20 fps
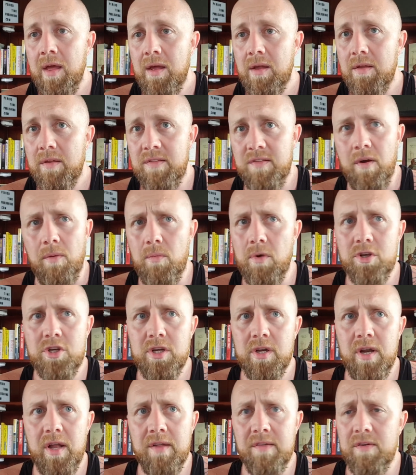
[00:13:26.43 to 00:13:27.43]
Stop
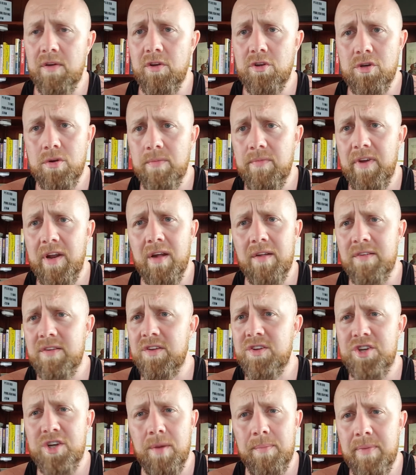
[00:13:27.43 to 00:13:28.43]
watching these YouTube videos,
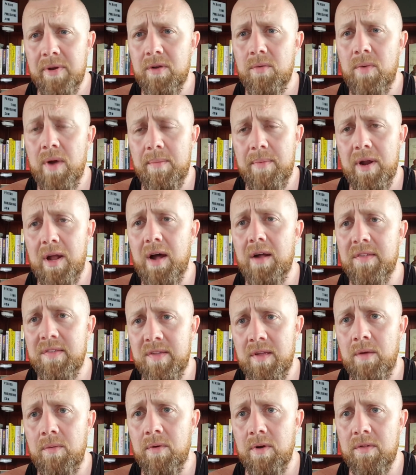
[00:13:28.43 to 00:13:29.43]
just jump in the webinar and
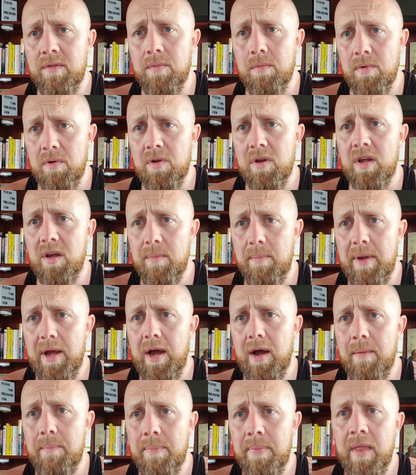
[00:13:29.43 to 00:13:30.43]
see what it's really
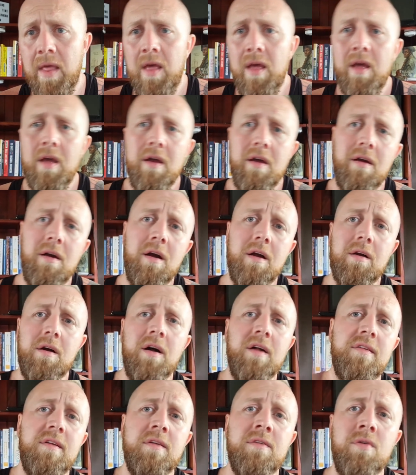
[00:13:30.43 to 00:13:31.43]
about. Alright
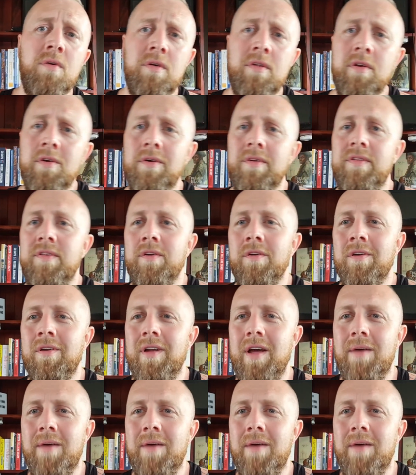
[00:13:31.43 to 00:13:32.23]
guys, I'll talk to you all soon.